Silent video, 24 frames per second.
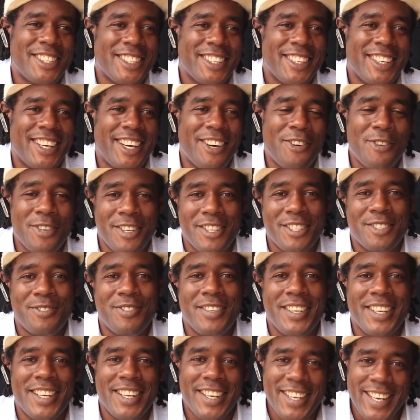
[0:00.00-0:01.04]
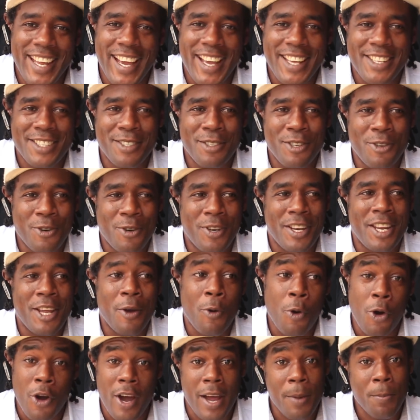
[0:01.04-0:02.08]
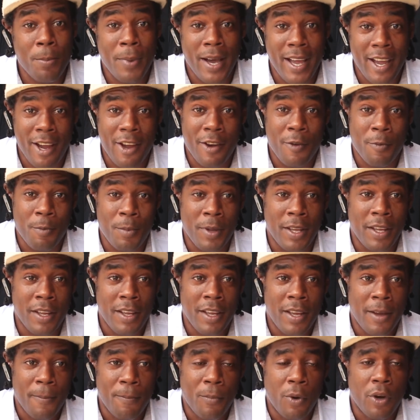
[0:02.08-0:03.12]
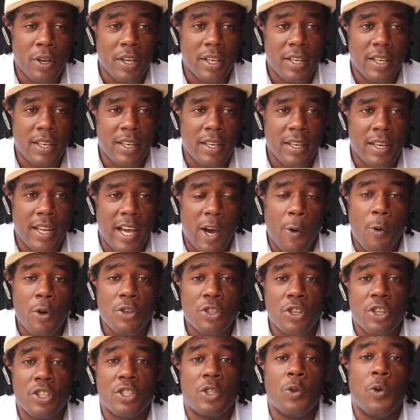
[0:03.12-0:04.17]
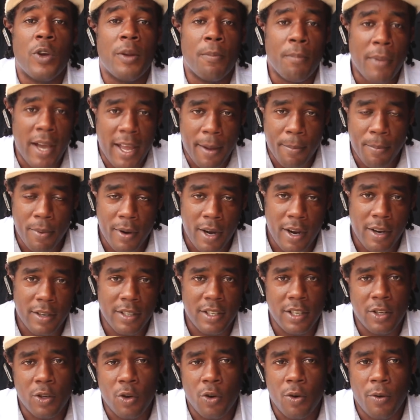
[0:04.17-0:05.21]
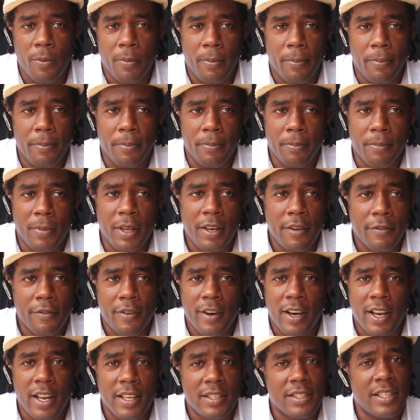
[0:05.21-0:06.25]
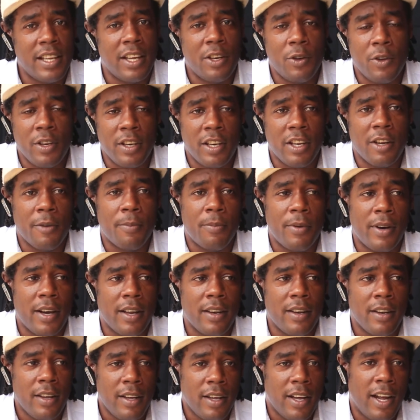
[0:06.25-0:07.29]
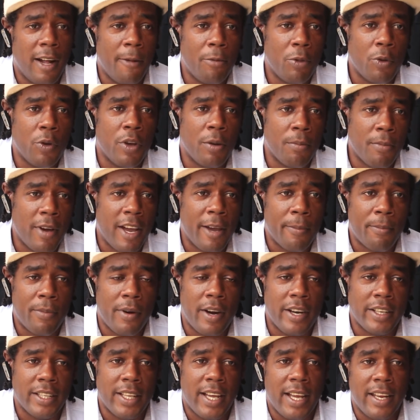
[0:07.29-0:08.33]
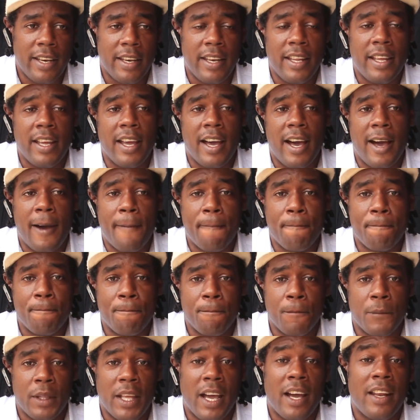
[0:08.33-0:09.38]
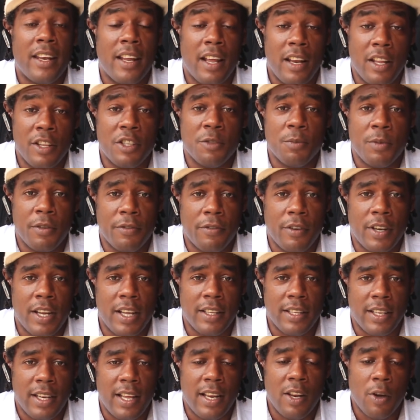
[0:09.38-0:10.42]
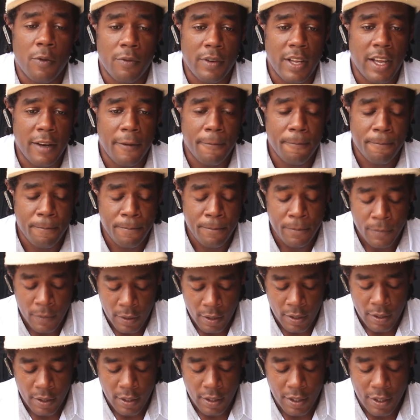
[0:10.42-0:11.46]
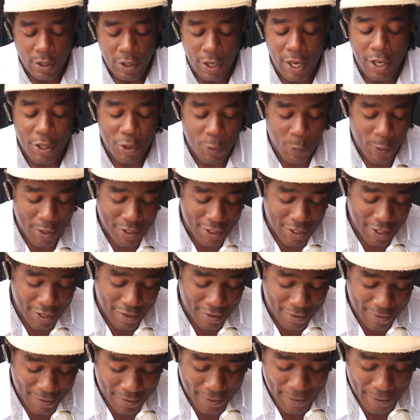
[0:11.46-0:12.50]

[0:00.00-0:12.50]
just feeling nice, you know, they were admiring me, but I was just doing my part, you know. When the father's not doing their part, I'm doing my part, and they acknowledge me for that, and I love that. Next question.